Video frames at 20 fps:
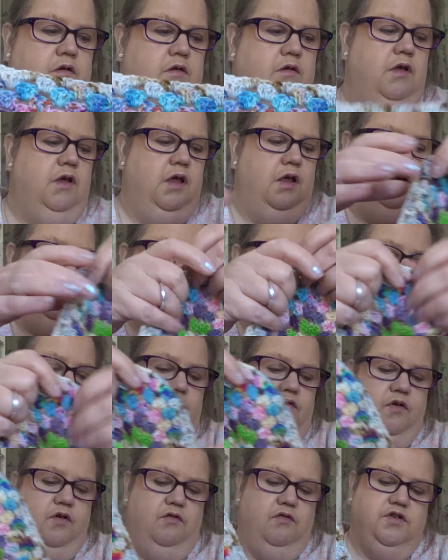Yeah, I didn't get
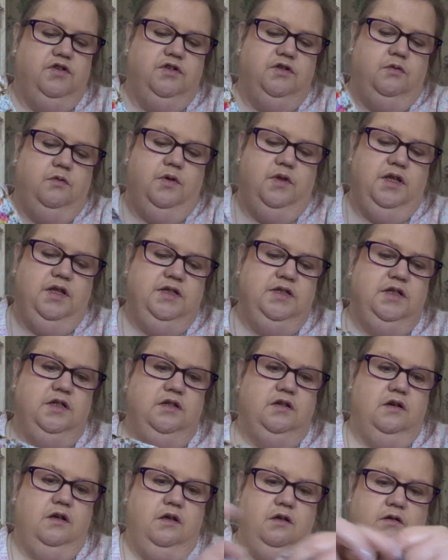far at all with this, did
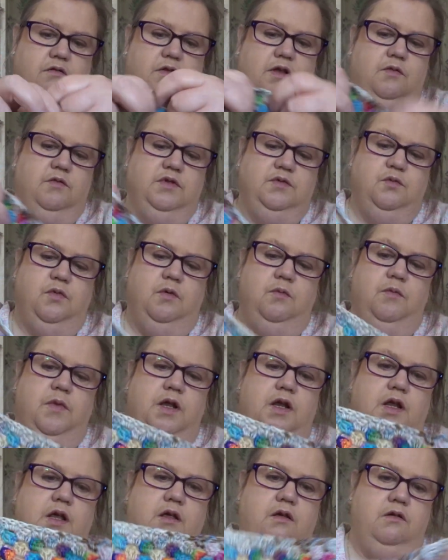I? That was one
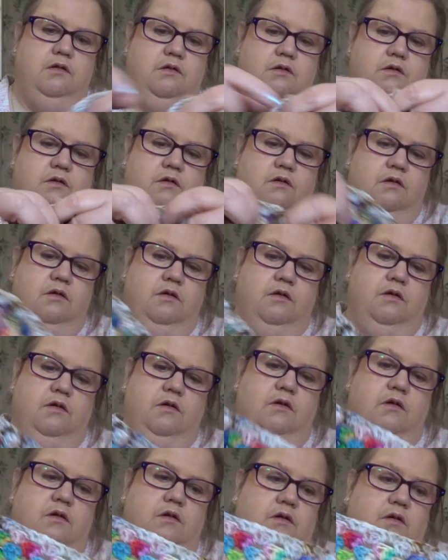mini.
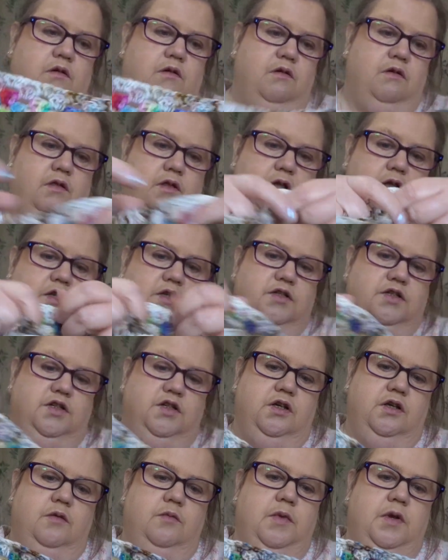That's
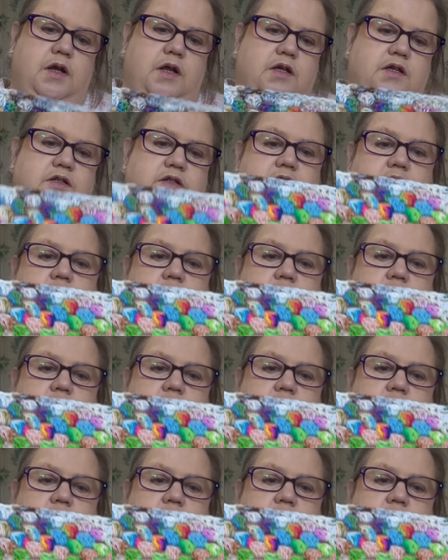2 minis, so I